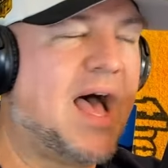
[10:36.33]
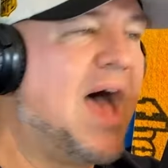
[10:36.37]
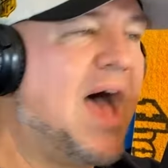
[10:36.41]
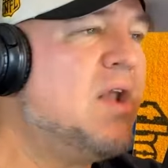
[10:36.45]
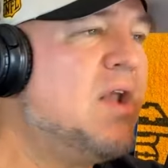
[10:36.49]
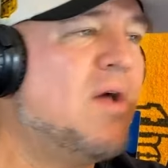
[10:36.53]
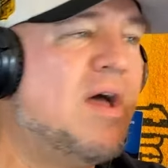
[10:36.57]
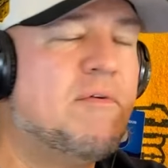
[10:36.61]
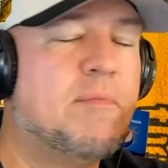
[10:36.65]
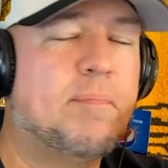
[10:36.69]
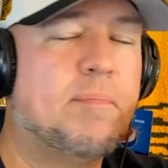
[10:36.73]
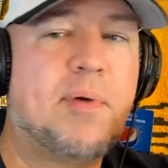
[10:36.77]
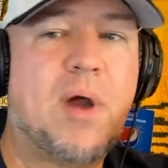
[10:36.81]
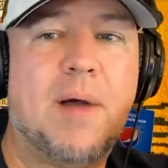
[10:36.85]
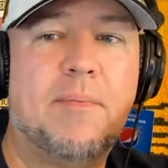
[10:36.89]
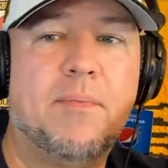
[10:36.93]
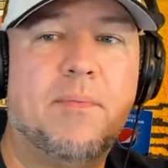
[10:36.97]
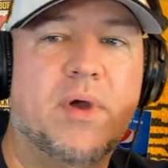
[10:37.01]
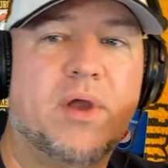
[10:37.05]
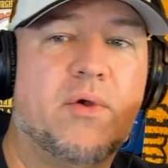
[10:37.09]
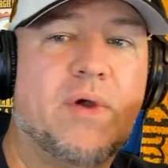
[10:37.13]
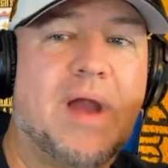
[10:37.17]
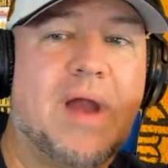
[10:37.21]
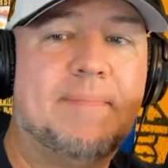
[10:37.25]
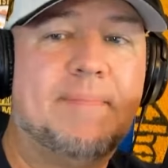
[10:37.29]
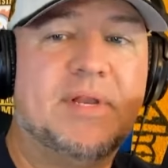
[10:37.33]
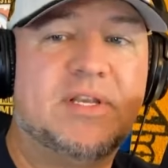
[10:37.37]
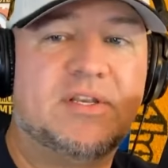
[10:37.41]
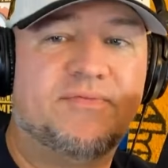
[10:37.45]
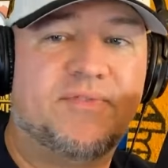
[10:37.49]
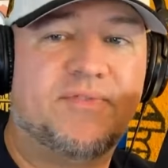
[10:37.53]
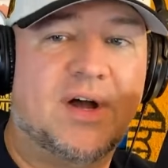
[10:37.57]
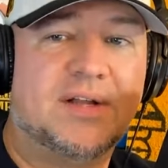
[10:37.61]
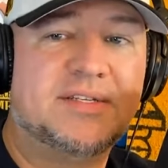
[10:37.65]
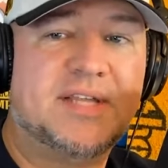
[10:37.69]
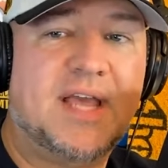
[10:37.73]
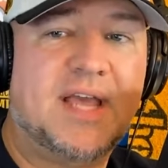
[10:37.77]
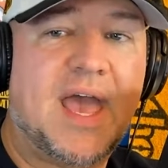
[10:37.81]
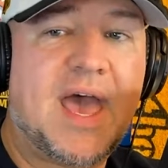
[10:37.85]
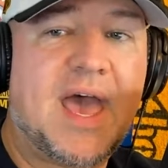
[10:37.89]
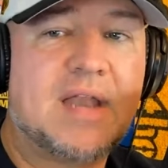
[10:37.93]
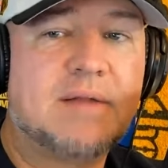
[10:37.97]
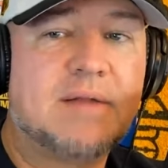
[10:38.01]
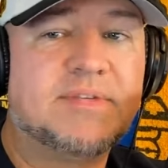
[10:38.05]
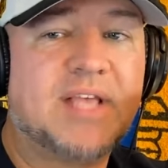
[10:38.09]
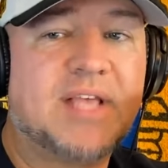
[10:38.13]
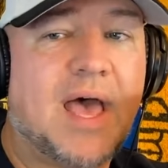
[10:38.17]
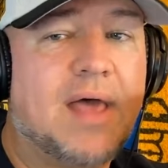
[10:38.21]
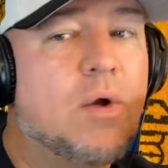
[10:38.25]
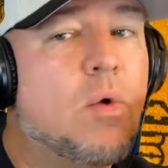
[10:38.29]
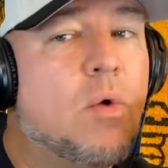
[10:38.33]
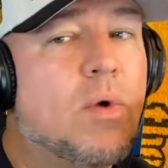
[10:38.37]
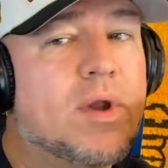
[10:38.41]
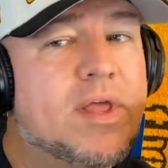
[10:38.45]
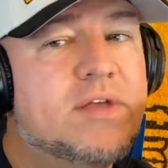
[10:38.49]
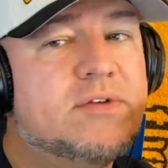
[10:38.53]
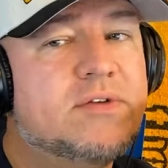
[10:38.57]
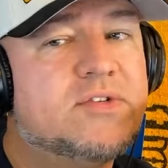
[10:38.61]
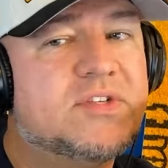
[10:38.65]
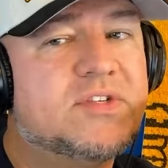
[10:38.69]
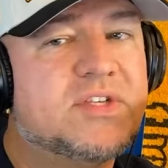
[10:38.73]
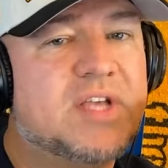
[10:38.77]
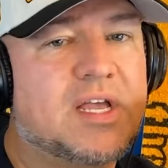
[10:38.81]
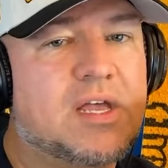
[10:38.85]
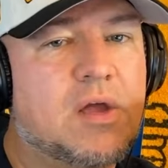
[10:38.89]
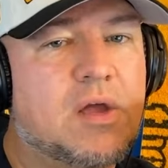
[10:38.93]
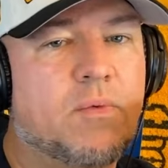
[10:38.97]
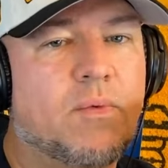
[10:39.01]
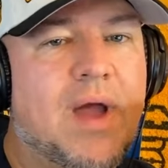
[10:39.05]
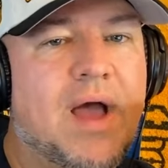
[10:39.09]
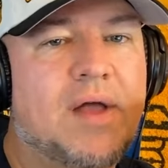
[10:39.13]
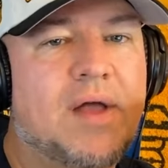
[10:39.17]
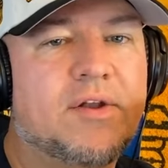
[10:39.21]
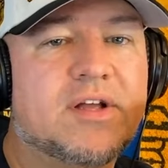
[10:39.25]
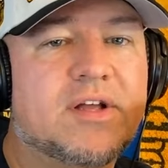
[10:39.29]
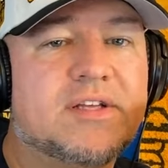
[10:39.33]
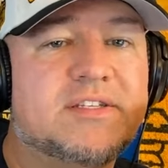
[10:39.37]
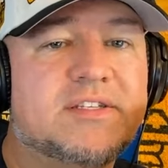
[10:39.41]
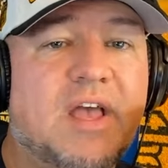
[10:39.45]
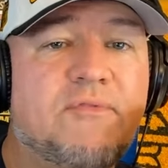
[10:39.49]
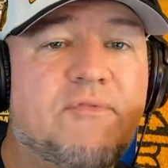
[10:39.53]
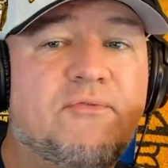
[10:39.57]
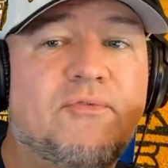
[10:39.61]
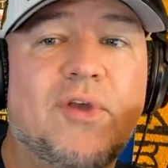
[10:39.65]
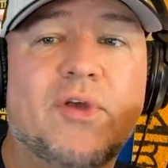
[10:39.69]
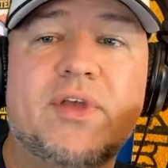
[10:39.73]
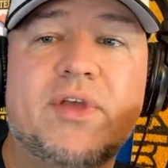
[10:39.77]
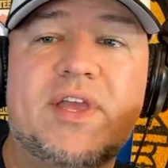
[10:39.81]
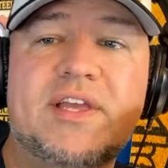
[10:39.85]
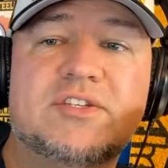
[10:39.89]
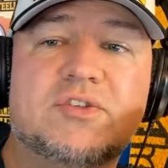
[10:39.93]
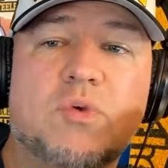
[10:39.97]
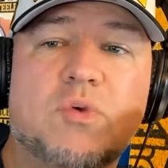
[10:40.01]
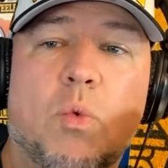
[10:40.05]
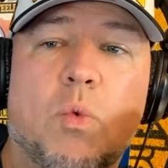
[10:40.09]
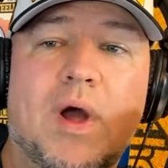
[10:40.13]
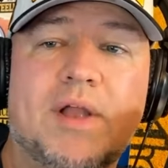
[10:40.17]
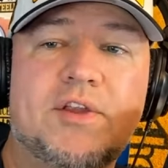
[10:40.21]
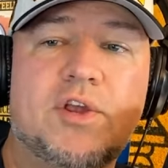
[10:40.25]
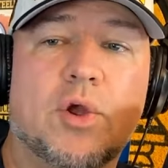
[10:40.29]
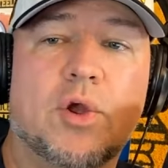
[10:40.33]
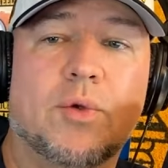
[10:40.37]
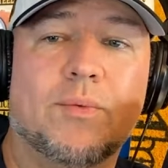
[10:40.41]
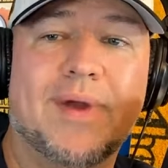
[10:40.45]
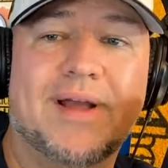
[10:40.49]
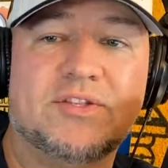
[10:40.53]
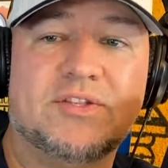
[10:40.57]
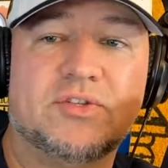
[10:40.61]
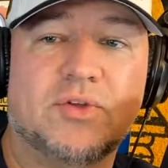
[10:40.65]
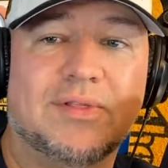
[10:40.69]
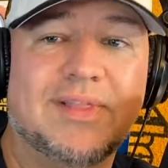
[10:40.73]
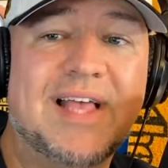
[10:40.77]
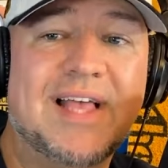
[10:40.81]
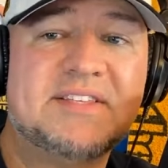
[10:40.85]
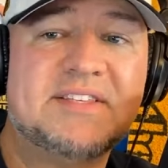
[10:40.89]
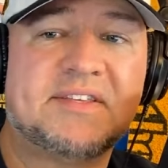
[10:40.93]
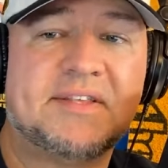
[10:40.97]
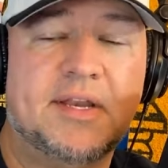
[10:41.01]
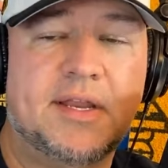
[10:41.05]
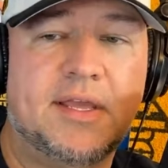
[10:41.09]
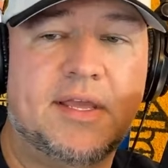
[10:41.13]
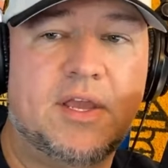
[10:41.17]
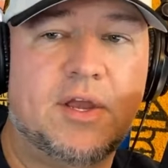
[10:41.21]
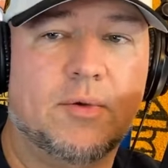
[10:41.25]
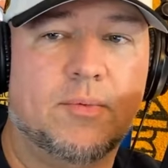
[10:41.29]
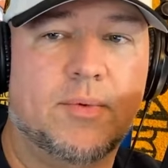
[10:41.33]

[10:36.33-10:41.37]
I don't have a problem with grabbing Davante Adams. I don't want to use a second rounder because I feel he's a one-year rental, less than a year